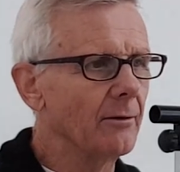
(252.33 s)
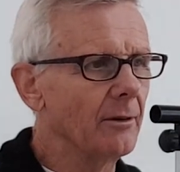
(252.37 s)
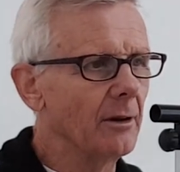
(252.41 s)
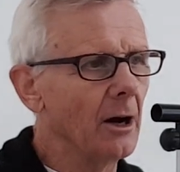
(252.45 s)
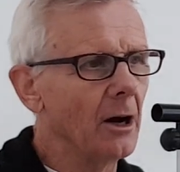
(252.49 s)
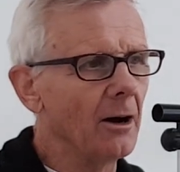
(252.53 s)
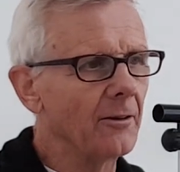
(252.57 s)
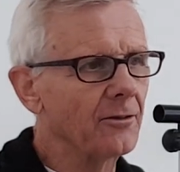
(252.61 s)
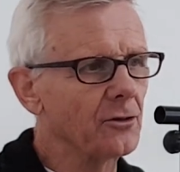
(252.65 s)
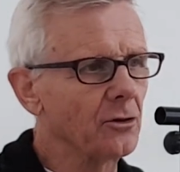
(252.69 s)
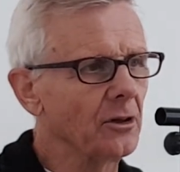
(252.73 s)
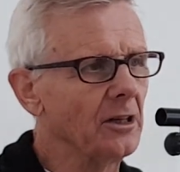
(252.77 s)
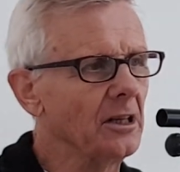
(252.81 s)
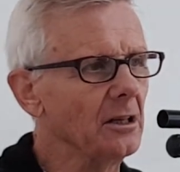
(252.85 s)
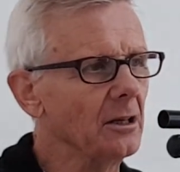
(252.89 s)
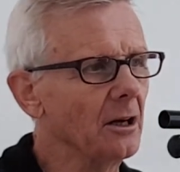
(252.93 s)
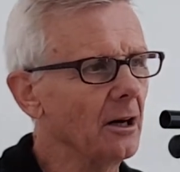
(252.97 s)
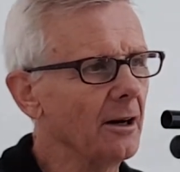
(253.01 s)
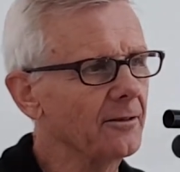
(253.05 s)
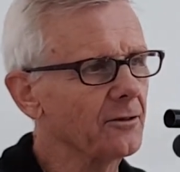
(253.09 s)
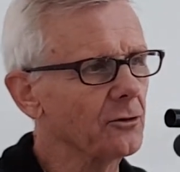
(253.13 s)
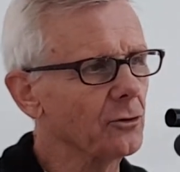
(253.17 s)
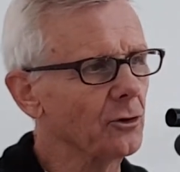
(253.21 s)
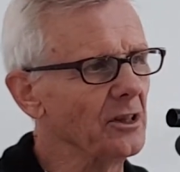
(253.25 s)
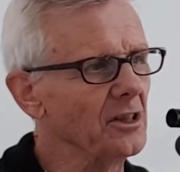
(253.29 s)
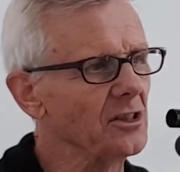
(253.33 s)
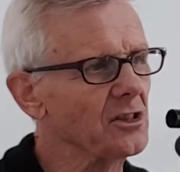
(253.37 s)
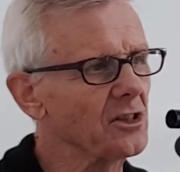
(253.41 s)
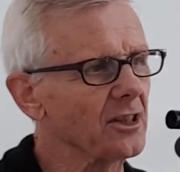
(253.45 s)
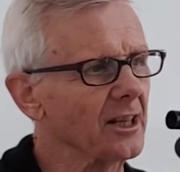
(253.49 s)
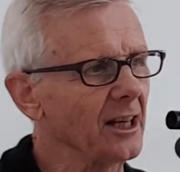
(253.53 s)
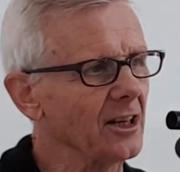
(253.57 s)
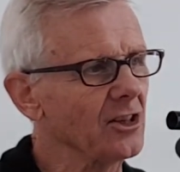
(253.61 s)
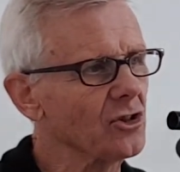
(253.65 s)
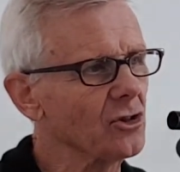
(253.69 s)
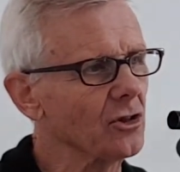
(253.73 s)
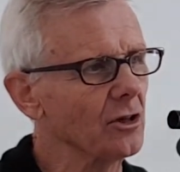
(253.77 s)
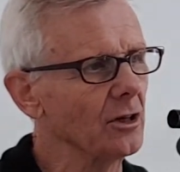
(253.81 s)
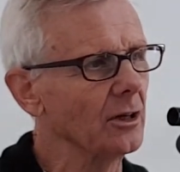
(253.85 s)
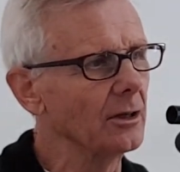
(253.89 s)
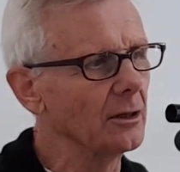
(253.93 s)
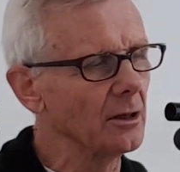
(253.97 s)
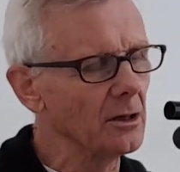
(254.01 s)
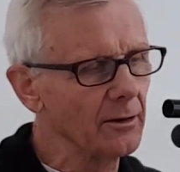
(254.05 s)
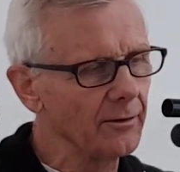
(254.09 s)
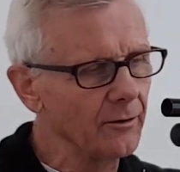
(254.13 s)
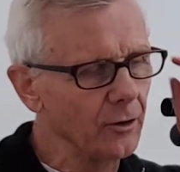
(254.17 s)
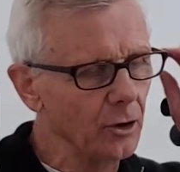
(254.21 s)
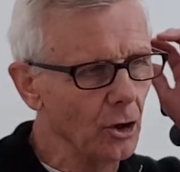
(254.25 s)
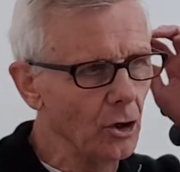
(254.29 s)
after each session
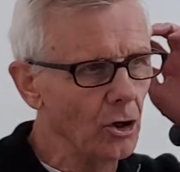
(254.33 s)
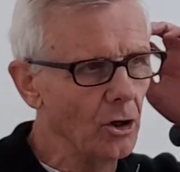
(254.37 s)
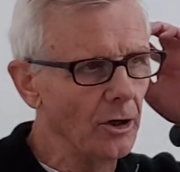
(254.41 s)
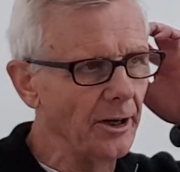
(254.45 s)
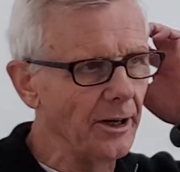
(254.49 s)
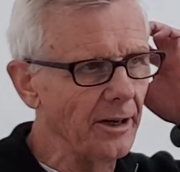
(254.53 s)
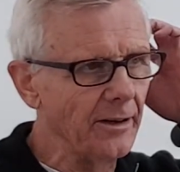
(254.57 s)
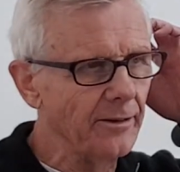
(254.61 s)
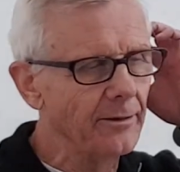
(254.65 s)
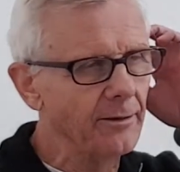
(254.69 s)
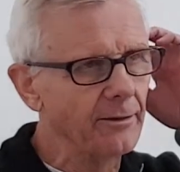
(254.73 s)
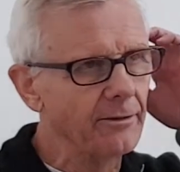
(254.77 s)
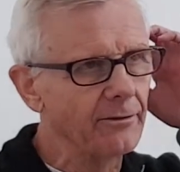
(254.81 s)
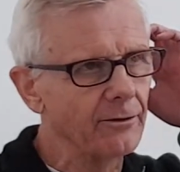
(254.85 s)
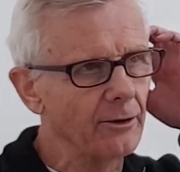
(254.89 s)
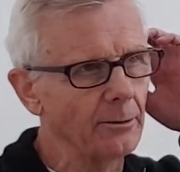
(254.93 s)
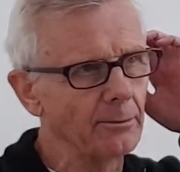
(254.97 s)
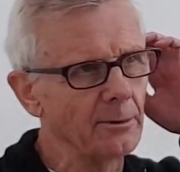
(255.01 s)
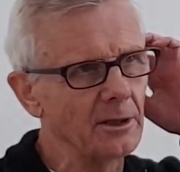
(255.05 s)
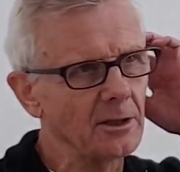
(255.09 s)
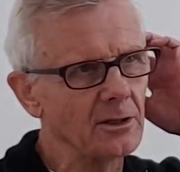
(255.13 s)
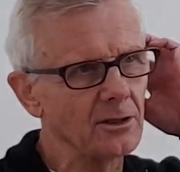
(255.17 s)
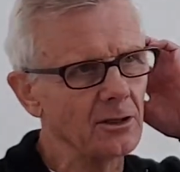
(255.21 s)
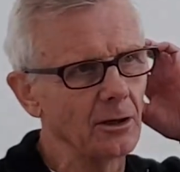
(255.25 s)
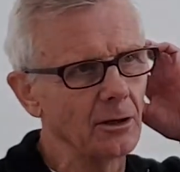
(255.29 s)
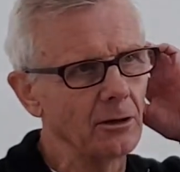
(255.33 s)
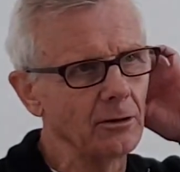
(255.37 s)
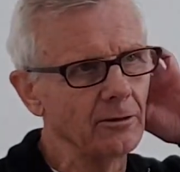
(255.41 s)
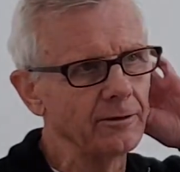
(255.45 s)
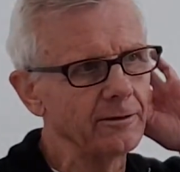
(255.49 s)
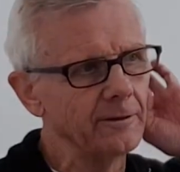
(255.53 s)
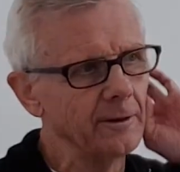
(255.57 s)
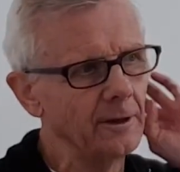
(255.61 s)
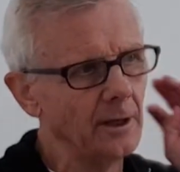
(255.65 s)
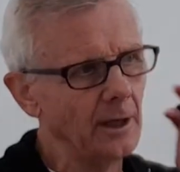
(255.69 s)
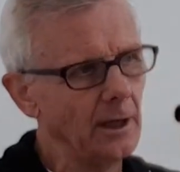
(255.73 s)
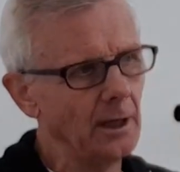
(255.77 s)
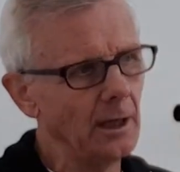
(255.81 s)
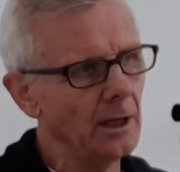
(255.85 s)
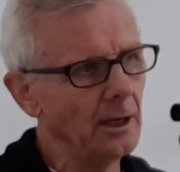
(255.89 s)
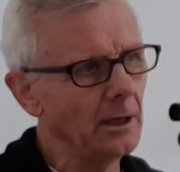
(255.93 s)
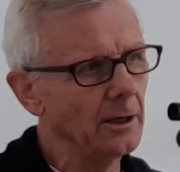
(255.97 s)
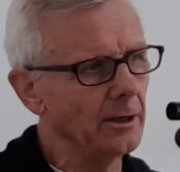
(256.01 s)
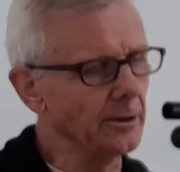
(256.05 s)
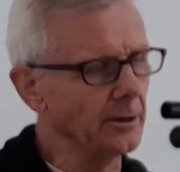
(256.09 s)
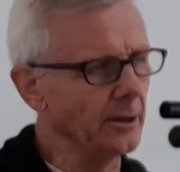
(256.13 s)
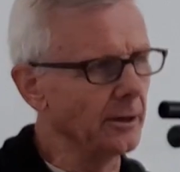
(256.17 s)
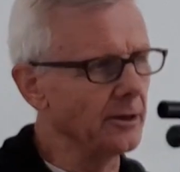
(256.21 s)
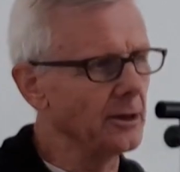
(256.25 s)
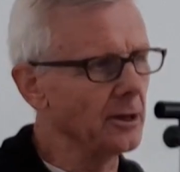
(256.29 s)
of learning from yourself,
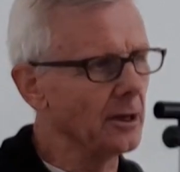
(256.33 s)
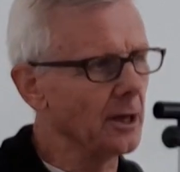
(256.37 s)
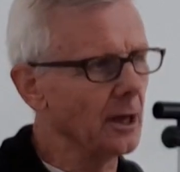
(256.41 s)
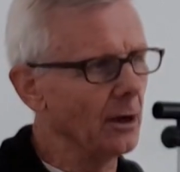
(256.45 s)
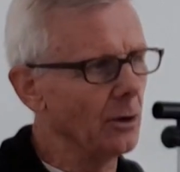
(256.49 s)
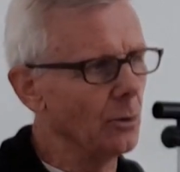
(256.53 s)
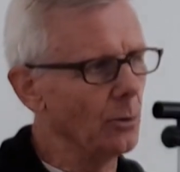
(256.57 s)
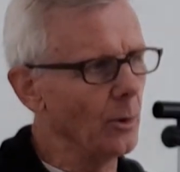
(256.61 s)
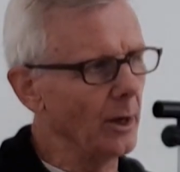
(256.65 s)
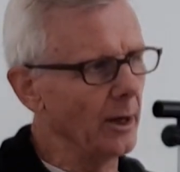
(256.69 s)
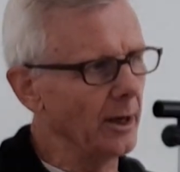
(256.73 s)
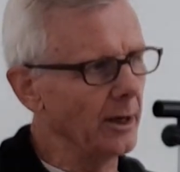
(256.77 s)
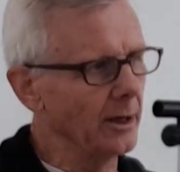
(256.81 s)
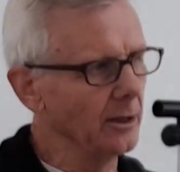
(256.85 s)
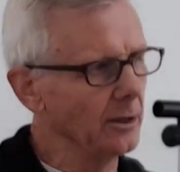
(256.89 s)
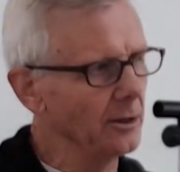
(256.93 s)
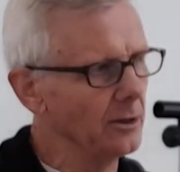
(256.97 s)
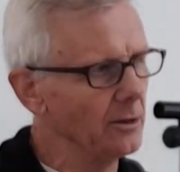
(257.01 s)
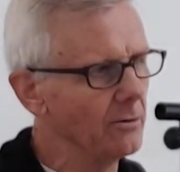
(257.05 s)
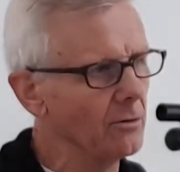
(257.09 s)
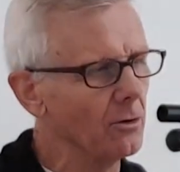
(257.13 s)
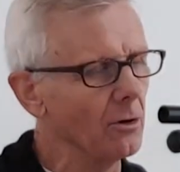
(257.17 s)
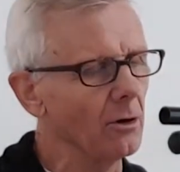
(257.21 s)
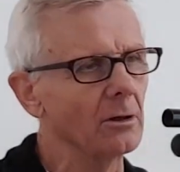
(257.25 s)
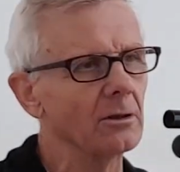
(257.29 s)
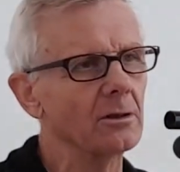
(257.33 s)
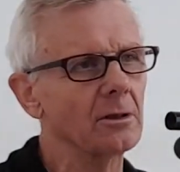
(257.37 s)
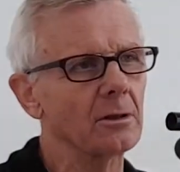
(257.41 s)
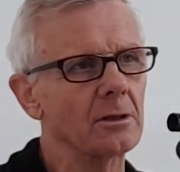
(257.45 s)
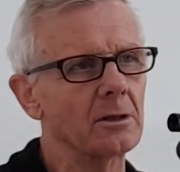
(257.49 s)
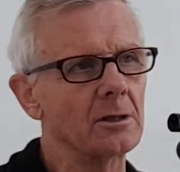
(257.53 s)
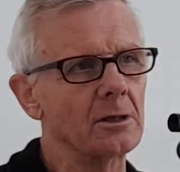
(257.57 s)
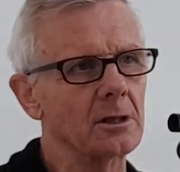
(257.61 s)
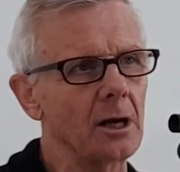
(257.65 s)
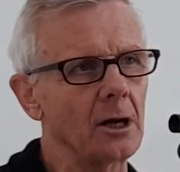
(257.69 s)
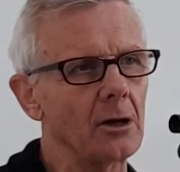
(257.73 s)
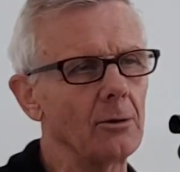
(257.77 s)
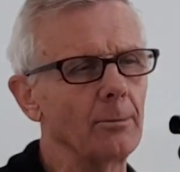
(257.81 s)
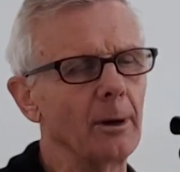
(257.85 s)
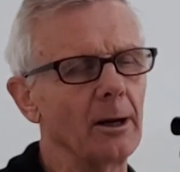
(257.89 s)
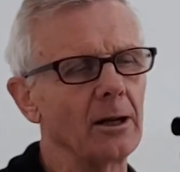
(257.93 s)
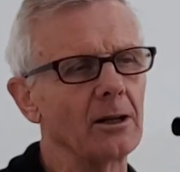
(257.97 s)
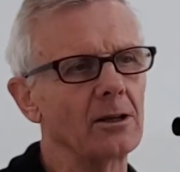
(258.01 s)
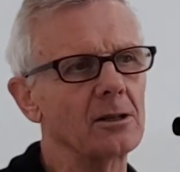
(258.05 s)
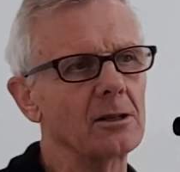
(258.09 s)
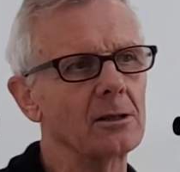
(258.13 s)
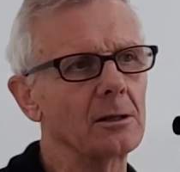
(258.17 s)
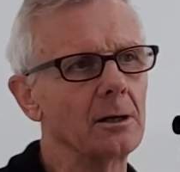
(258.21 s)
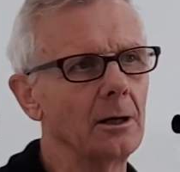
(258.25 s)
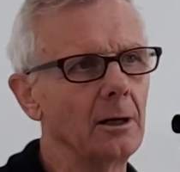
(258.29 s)
you know, you go away and you've got so much
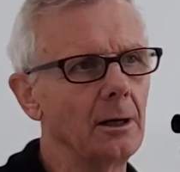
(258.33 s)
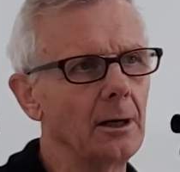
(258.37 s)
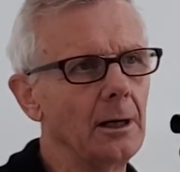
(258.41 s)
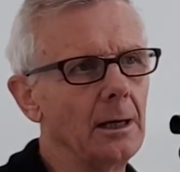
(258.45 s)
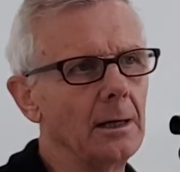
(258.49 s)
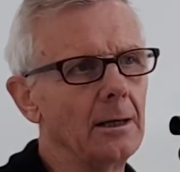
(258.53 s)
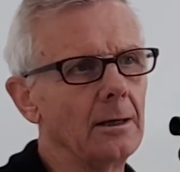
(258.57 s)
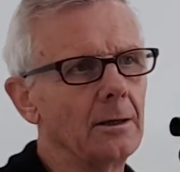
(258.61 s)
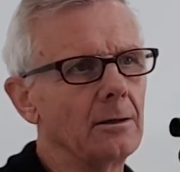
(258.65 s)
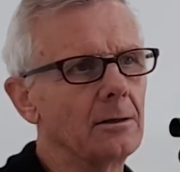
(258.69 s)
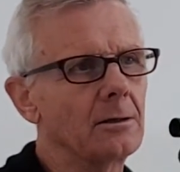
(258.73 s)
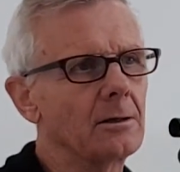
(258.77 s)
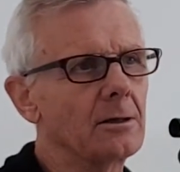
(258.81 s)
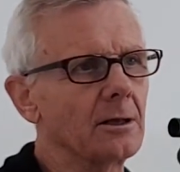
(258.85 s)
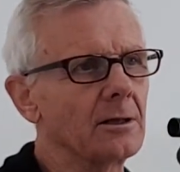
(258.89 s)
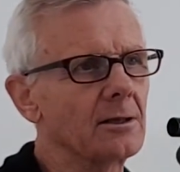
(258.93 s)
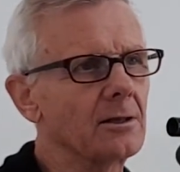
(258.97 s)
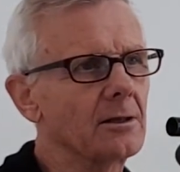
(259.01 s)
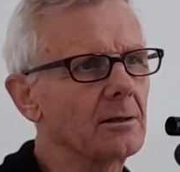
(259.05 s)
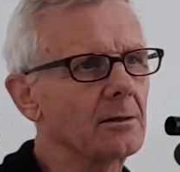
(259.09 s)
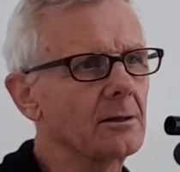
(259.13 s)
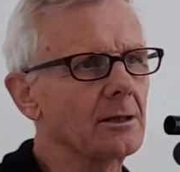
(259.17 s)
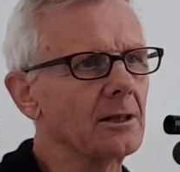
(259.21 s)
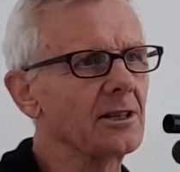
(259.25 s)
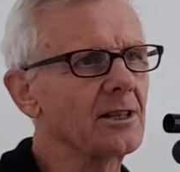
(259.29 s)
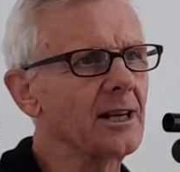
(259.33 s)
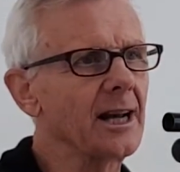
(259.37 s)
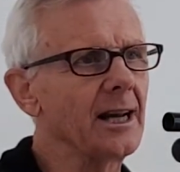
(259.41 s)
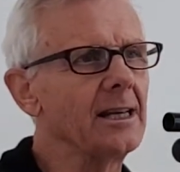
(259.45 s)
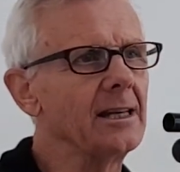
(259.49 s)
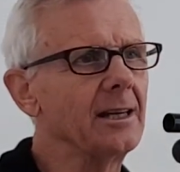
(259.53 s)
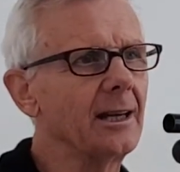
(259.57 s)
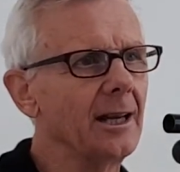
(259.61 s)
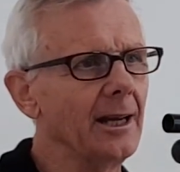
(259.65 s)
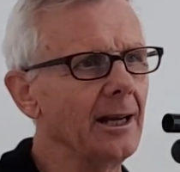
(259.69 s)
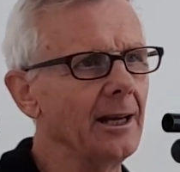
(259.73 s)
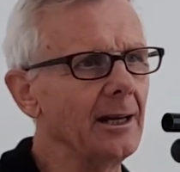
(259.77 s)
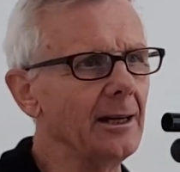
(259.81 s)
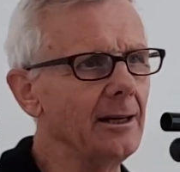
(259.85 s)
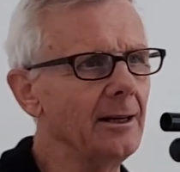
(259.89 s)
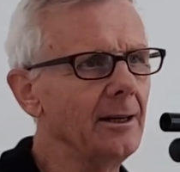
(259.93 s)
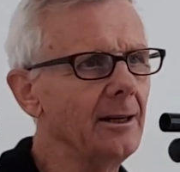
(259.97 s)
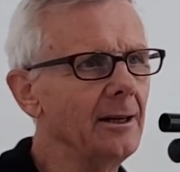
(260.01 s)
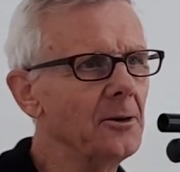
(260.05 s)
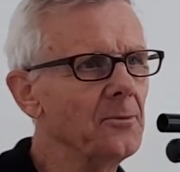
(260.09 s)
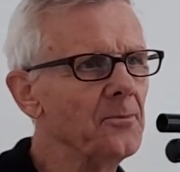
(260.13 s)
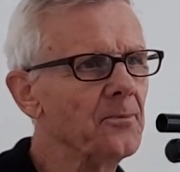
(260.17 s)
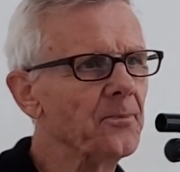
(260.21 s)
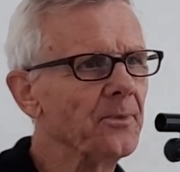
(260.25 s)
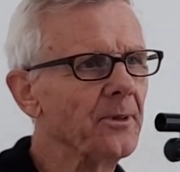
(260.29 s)
to take
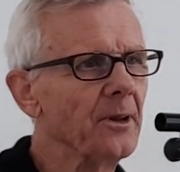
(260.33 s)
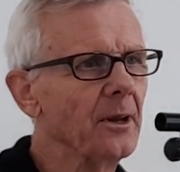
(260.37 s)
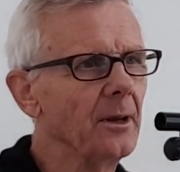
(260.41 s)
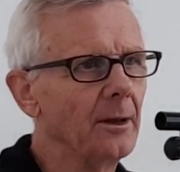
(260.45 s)
in.